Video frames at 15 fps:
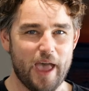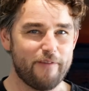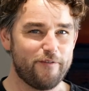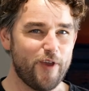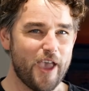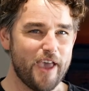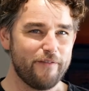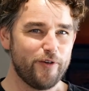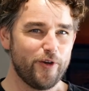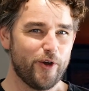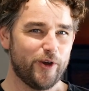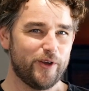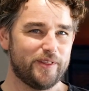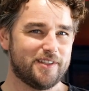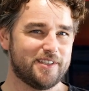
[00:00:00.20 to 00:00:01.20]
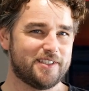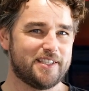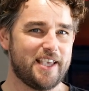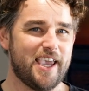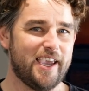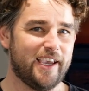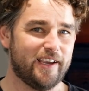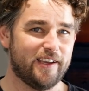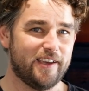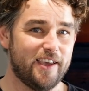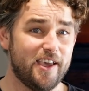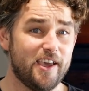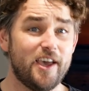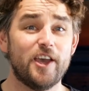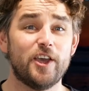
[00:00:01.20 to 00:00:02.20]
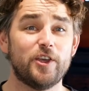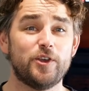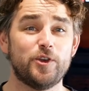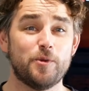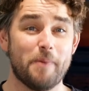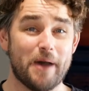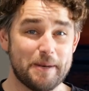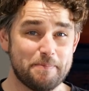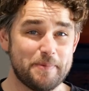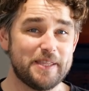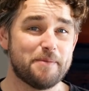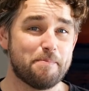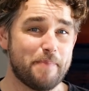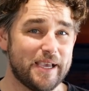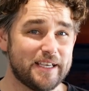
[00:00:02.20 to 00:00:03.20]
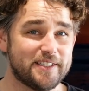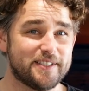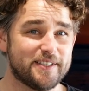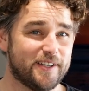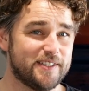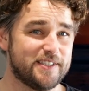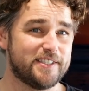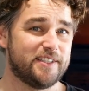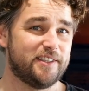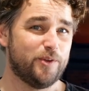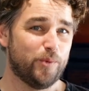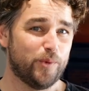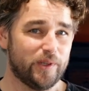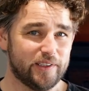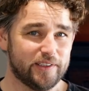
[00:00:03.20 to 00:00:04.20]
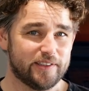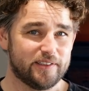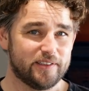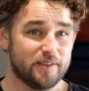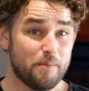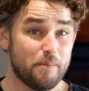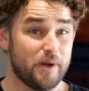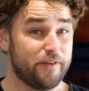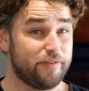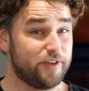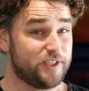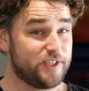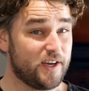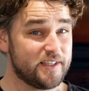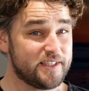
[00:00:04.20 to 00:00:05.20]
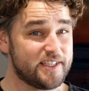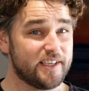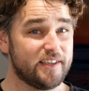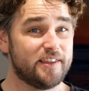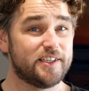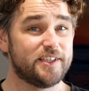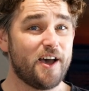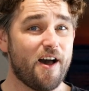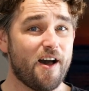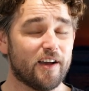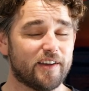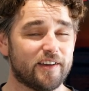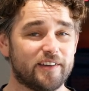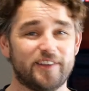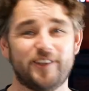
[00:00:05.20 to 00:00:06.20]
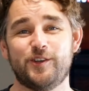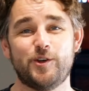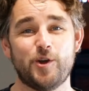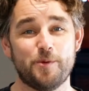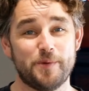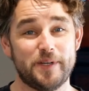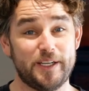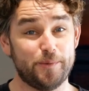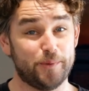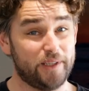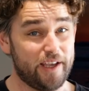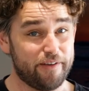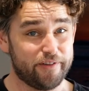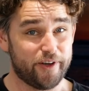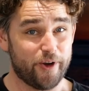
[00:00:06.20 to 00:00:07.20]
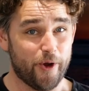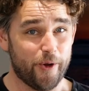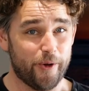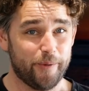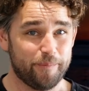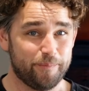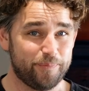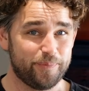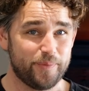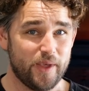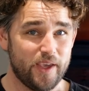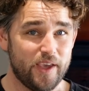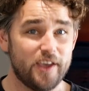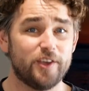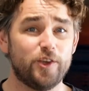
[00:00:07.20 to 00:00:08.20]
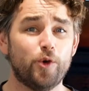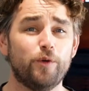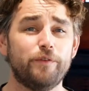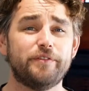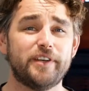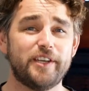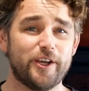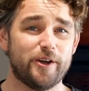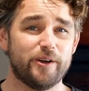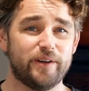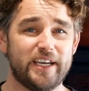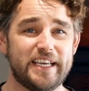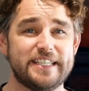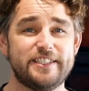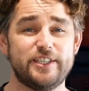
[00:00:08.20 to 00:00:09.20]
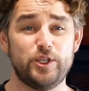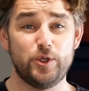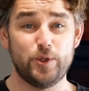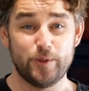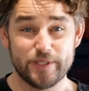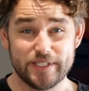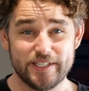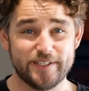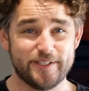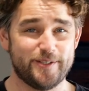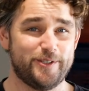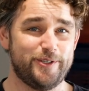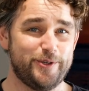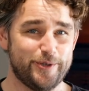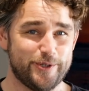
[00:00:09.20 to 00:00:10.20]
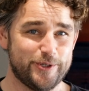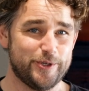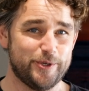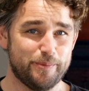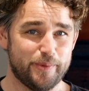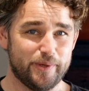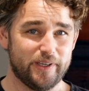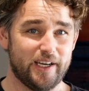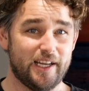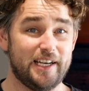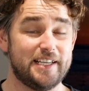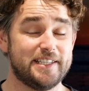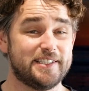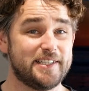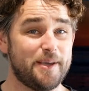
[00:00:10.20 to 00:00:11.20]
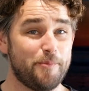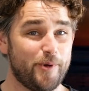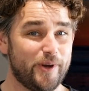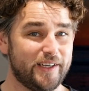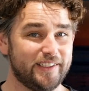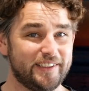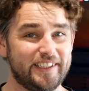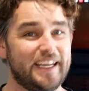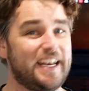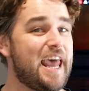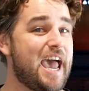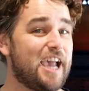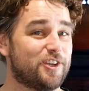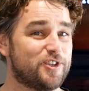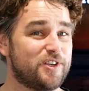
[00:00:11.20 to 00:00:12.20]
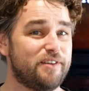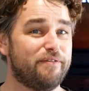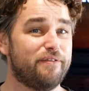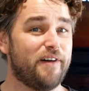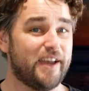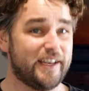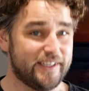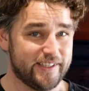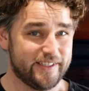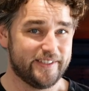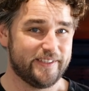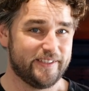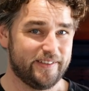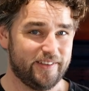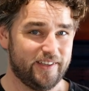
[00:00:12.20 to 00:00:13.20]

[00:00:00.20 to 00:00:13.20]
Have you ever heard the saying, you might be the best dancer in the world, but if you're dancing in the dark, nobody will ever know? Your video is useless on YouTube unless someone can actually find it.